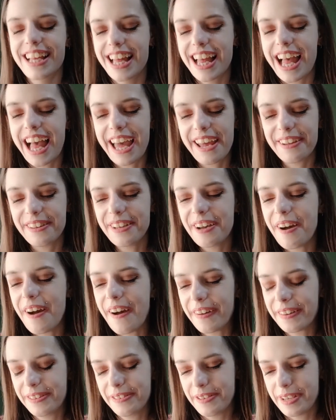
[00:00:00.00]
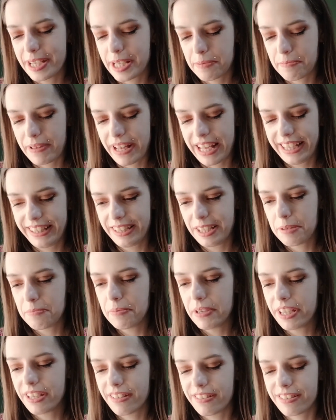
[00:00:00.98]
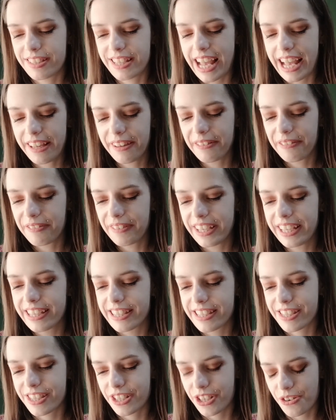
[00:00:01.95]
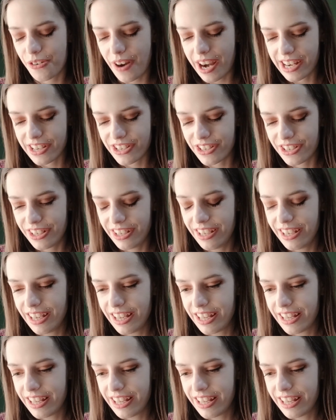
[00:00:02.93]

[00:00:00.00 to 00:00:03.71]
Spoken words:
I don't know how to explain it because I don't think scratchy